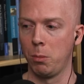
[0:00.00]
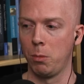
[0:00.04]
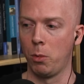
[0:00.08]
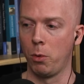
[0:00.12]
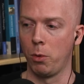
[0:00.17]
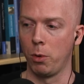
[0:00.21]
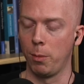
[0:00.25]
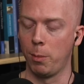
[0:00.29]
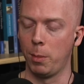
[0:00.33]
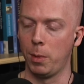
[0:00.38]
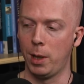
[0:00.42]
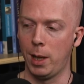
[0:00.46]
or,
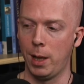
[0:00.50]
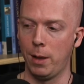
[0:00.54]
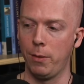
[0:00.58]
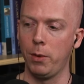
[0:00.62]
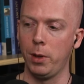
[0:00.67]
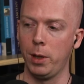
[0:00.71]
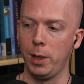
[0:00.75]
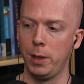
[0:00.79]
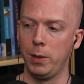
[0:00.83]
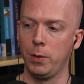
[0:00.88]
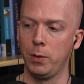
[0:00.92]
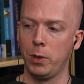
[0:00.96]
or
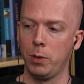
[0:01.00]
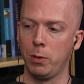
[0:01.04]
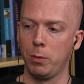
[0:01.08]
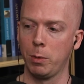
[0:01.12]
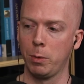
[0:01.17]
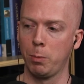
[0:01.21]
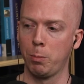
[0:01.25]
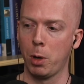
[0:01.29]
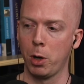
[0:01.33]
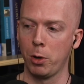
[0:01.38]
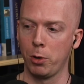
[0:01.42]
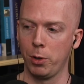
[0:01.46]
malevolence is
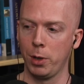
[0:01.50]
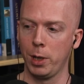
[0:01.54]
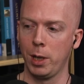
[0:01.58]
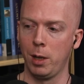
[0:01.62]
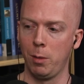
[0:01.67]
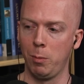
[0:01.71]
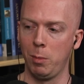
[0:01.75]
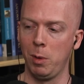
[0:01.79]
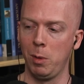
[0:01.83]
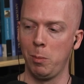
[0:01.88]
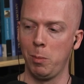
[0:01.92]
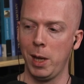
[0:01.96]
partially going
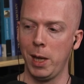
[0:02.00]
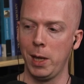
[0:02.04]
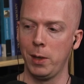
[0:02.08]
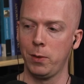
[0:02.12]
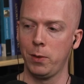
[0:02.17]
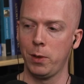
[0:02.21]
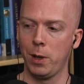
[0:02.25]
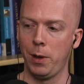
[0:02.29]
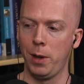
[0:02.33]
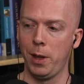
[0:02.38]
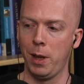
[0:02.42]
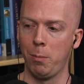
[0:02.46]
to be
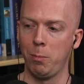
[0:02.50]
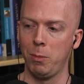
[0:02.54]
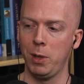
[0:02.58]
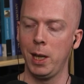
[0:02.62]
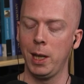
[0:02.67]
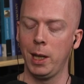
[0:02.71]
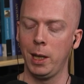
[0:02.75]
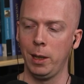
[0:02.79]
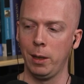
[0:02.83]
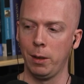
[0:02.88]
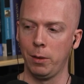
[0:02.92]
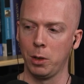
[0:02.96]
based on them
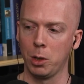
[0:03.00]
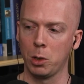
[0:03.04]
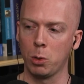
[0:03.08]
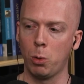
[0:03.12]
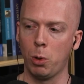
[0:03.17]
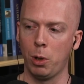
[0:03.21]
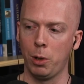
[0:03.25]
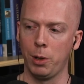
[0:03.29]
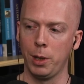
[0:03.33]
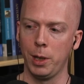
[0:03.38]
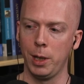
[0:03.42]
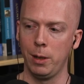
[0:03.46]
taking on the
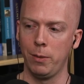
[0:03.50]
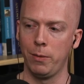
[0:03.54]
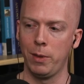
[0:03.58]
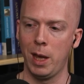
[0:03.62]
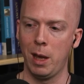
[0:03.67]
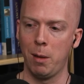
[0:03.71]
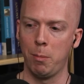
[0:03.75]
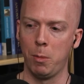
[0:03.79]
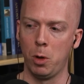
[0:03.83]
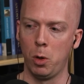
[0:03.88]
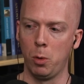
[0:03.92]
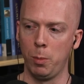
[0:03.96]
quality of
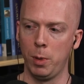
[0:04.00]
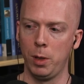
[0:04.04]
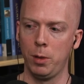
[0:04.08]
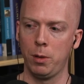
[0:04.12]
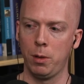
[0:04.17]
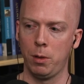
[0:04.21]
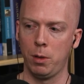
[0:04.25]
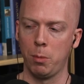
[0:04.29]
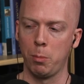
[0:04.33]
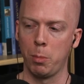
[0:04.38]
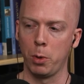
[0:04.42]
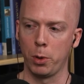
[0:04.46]
that
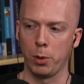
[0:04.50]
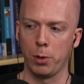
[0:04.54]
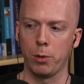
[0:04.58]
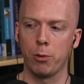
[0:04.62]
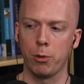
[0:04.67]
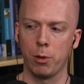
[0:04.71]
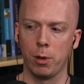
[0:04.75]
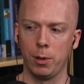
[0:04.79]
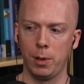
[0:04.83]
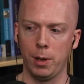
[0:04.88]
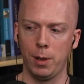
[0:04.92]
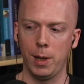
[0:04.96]
moment and the birth
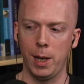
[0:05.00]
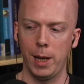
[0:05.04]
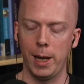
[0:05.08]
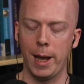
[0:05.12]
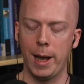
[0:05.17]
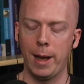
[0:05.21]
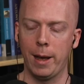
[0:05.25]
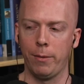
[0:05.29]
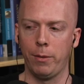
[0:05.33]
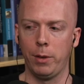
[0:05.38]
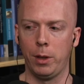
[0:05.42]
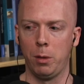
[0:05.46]
chart that they
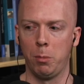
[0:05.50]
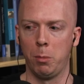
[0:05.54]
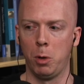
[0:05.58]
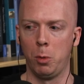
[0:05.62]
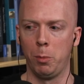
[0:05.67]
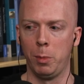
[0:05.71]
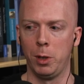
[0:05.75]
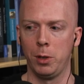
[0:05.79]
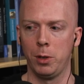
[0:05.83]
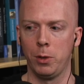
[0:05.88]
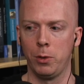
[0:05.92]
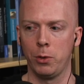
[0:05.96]
have in the
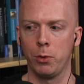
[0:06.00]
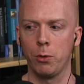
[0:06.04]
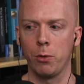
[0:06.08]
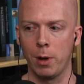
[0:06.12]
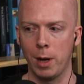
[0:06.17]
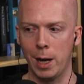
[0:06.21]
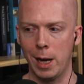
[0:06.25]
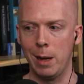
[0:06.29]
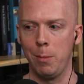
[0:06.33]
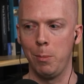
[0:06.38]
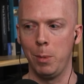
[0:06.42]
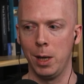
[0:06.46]
moment,
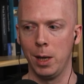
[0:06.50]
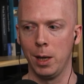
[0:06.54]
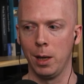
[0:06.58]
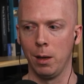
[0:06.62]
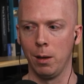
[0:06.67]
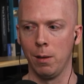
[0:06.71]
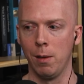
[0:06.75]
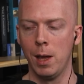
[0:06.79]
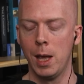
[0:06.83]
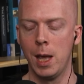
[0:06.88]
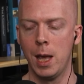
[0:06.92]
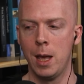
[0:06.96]

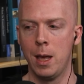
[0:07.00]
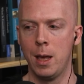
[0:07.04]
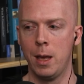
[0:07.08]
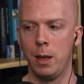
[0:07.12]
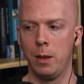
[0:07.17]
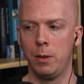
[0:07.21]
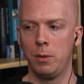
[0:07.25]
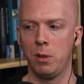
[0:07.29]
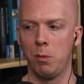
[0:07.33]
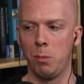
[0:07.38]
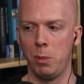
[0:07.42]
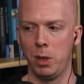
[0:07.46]
describing
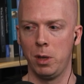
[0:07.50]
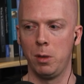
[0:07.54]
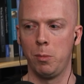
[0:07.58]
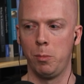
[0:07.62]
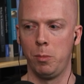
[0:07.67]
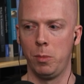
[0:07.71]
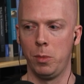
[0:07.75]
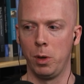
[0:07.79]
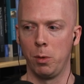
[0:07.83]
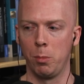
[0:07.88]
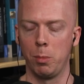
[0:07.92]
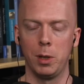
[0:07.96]
some of the,
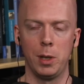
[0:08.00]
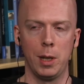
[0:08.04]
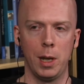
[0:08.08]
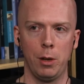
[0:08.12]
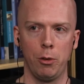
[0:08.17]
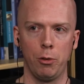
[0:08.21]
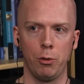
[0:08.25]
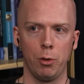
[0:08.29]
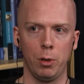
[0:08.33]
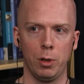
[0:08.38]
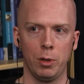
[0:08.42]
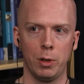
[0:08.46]
their
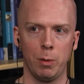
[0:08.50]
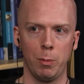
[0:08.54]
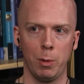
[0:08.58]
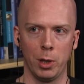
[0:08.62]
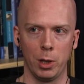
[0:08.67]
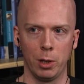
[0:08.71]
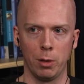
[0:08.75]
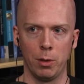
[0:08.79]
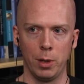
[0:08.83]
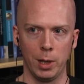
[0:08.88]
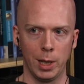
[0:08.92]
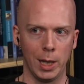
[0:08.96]
potential and some of
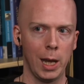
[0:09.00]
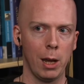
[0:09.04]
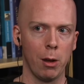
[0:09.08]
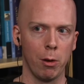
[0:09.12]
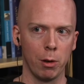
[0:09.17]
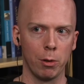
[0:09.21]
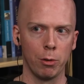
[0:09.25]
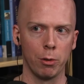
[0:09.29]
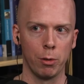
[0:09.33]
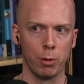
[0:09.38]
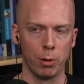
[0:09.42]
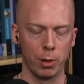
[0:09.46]
the, the
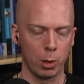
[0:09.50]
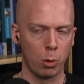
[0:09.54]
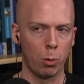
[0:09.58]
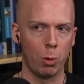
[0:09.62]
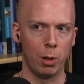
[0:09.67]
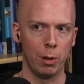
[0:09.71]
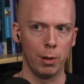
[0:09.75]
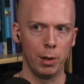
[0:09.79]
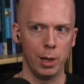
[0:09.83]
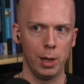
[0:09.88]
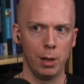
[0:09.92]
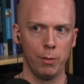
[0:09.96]
character or the
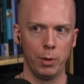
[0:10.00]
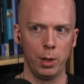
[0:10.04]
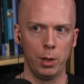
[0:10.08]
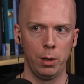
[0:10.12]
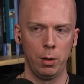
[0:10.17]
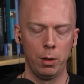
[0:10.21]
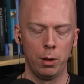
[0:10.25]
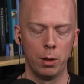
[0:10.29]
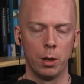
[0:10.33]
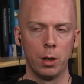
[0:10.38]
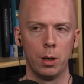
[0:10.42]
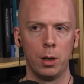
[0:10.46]
quality of it.